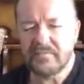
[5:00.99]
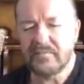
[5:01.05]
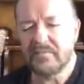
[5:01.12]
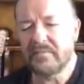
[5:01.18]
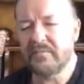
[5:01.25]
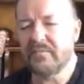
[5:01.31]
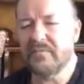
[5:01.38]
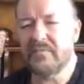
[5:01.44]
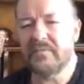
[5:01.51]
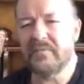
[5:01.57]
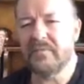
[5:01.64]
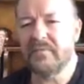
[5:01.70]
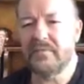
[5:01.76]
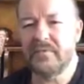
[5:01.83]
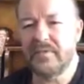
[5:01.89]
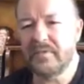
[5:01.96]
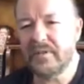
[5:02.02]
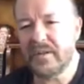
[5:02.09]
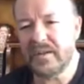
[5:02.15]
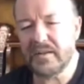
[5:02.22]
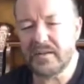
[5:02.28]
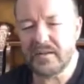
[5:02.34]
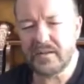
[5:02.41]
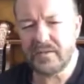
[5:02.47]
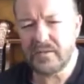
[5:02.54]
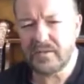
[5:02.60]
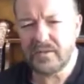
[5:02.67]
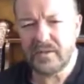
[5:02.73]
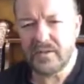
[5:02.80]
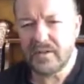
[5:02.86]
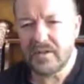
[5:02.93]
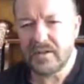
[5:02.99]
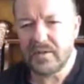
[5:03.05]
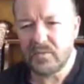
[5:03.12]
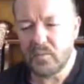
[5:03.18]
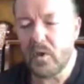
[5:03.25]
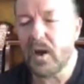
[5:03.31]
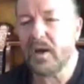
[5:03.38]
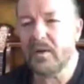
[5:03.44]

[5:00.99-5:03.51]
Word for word: Hmm, Why,